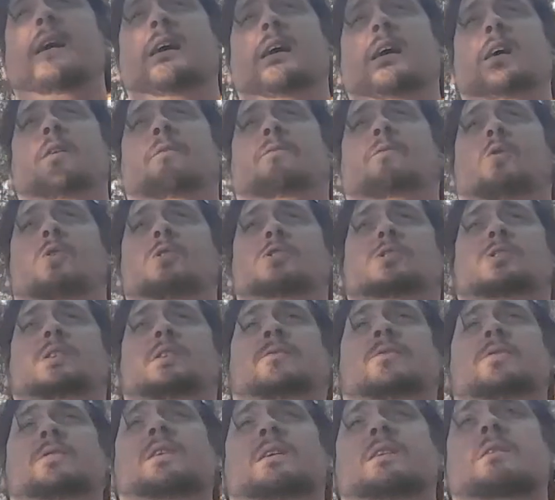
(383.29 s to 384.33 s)
And unfortunately
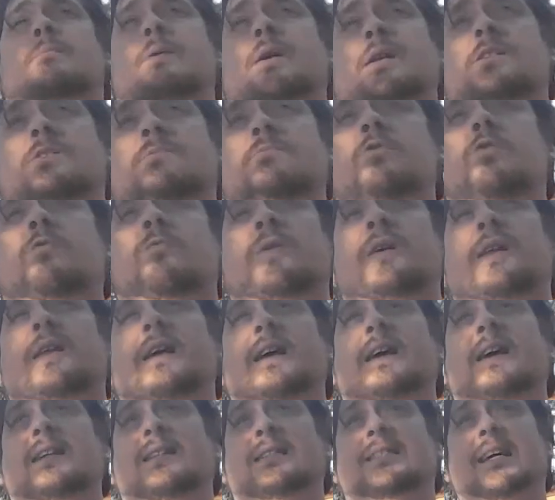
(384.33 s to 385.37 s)
for the independence movement,
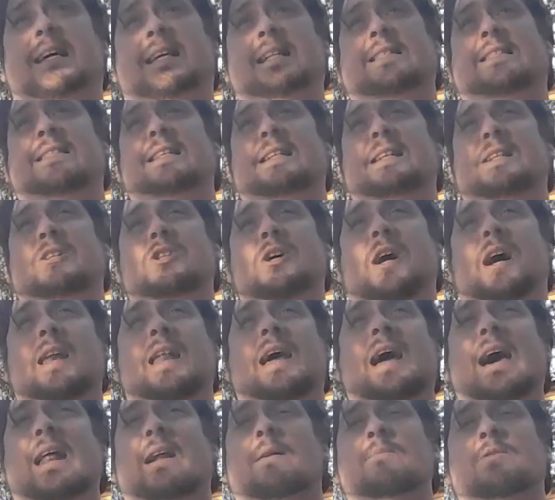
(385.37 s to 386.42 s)
Dickinson and John
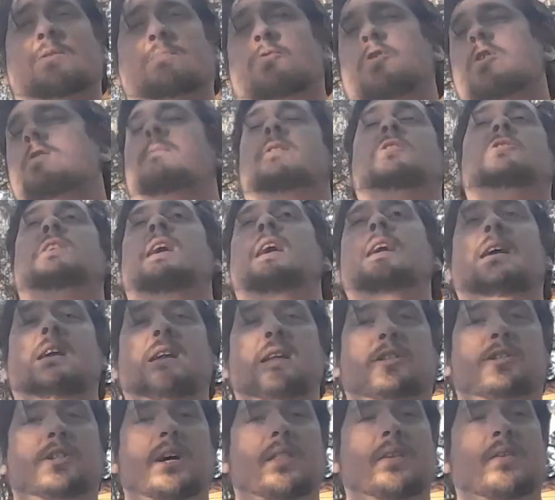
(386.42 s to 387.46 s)
Adams pretty much hated
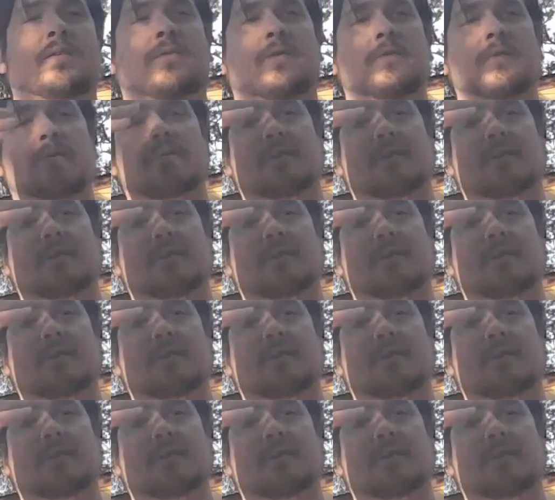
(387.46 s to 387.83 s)
each other from the